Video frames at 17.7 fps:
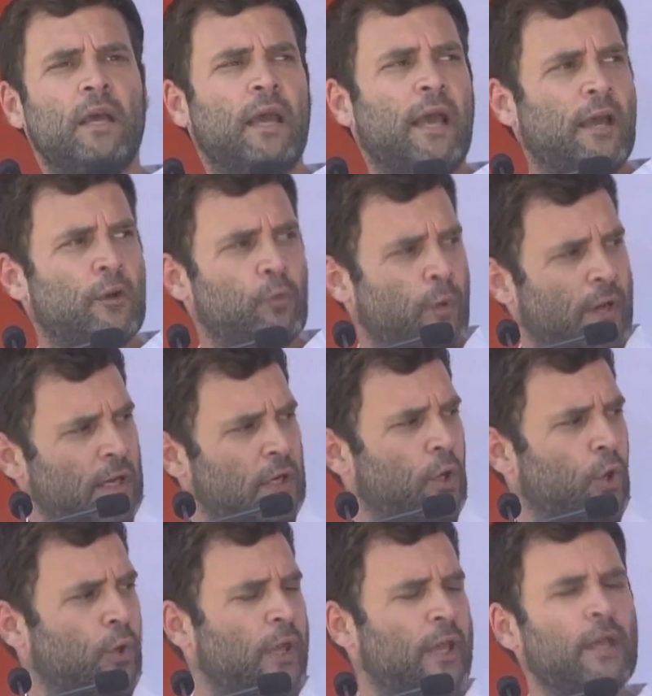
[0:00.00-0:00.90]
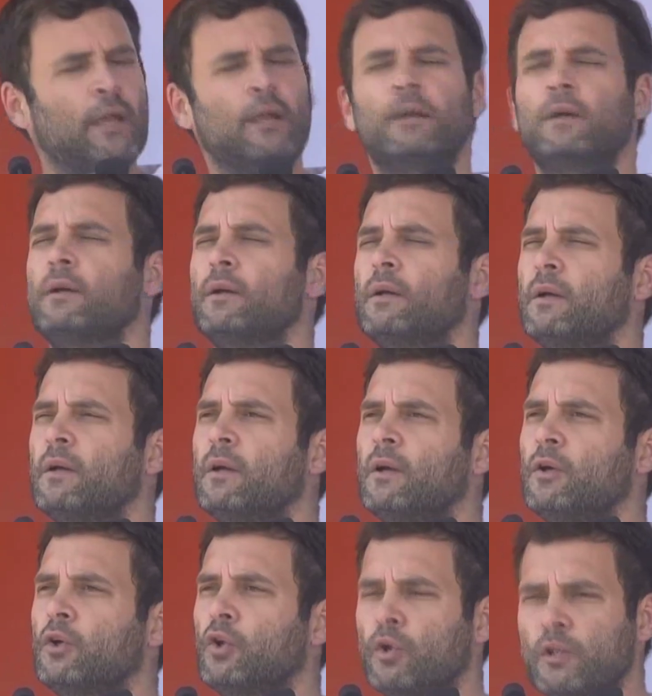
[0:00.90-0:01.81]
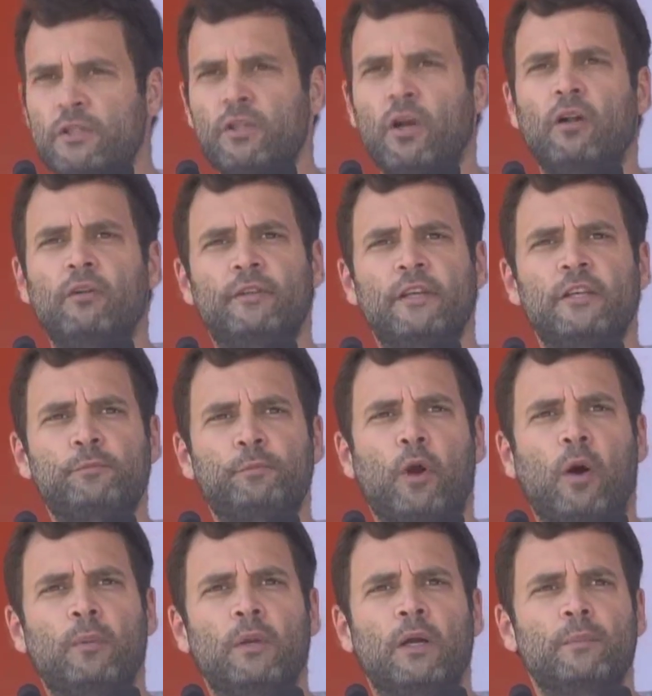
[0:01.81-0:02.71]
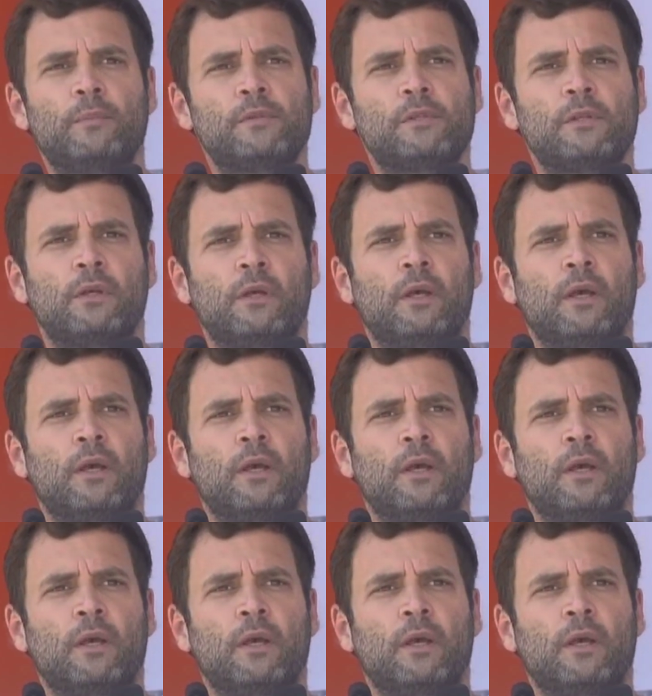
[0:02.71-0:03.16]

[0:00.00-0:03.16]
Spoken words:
and we are looking to resolve these problems,